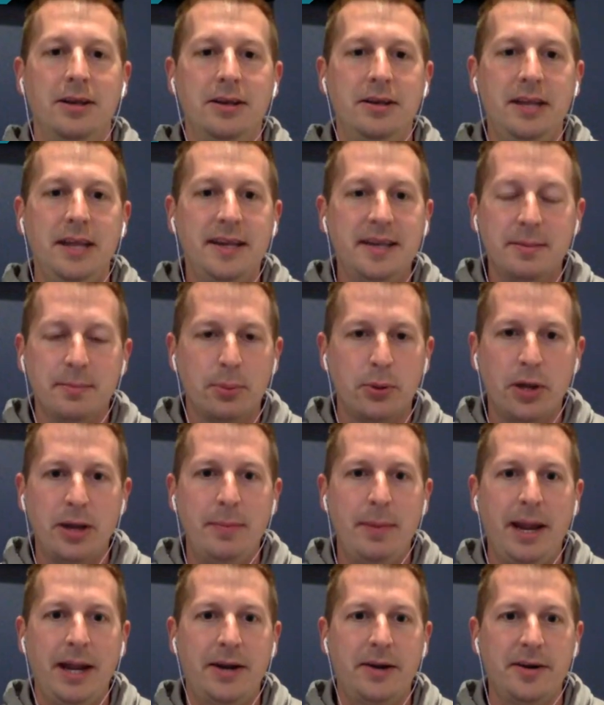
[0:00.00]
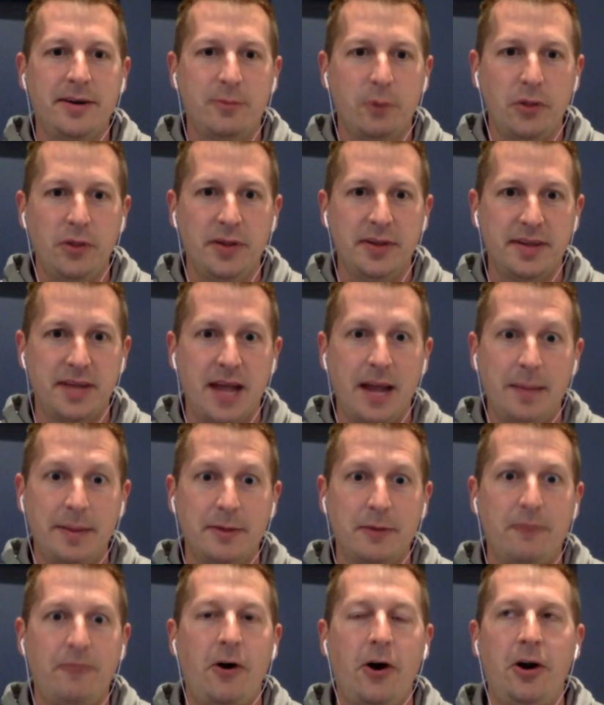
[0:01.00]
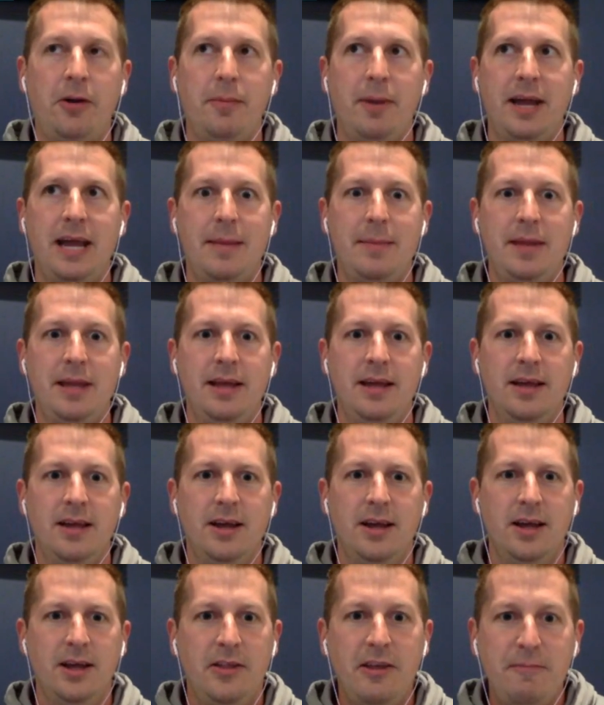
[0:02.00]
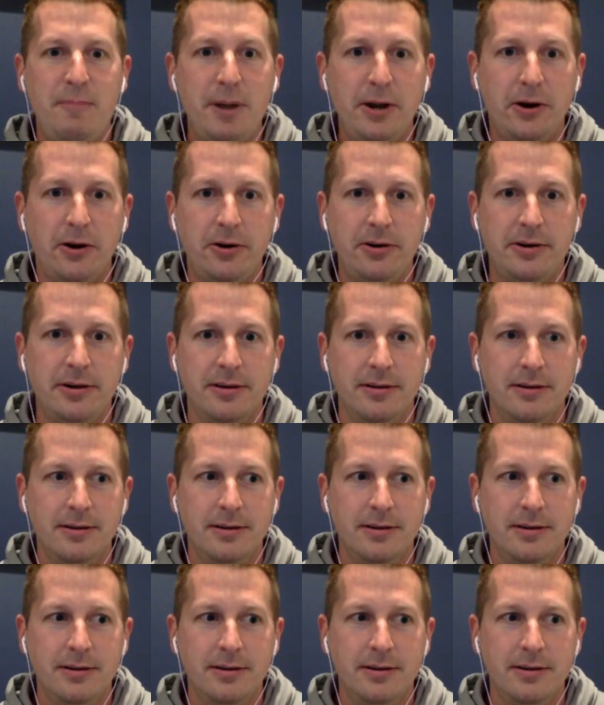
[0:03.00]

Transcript: decent playmakers with his time so far in Miami, they've been hurt.